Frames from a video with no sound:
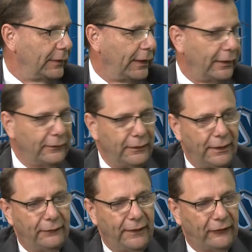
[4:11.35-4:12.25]

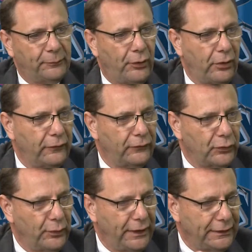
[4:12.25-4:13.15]
And that's part of the
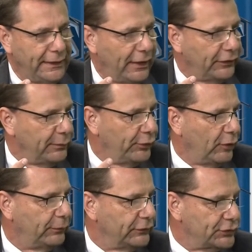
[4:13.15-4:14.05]
Gwinnett County
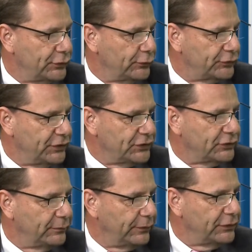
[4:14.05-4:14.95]
public school
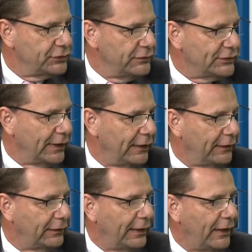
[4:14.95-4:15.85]
system. But as you said,
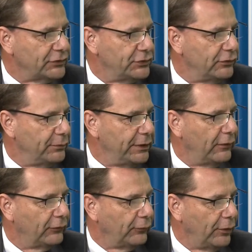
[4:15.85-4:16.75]
it allows you to be
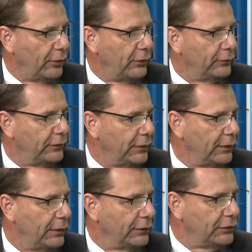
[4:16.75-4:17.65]
on the road,
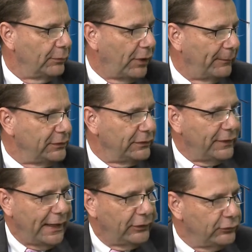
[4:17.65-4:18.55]
your mom and your
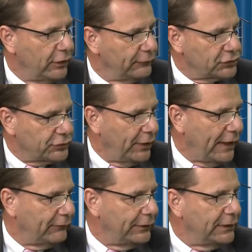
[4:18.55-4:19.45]
dad, whoever's
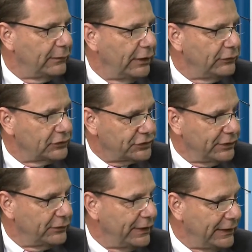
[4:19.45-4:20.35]
traveling, and you're
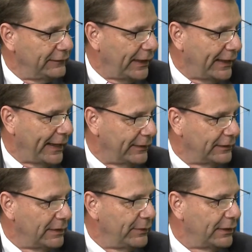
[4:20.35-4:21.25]
still getting that
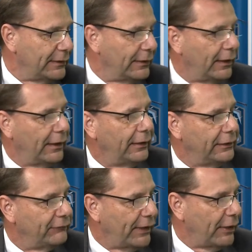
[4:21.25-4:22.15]
academic
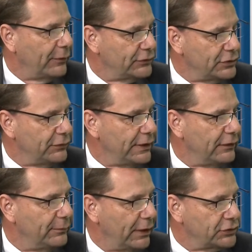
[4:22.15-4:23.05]
environment you
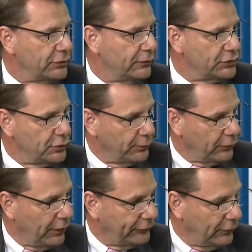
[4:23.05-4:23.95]
need to make sure that you
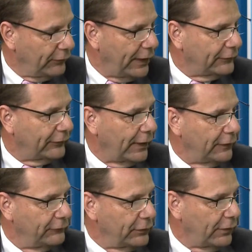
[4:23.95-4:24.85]
progress on that
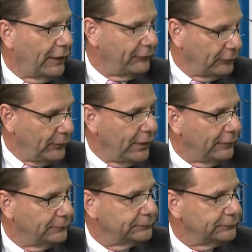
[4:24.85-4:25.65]
side of your life as well.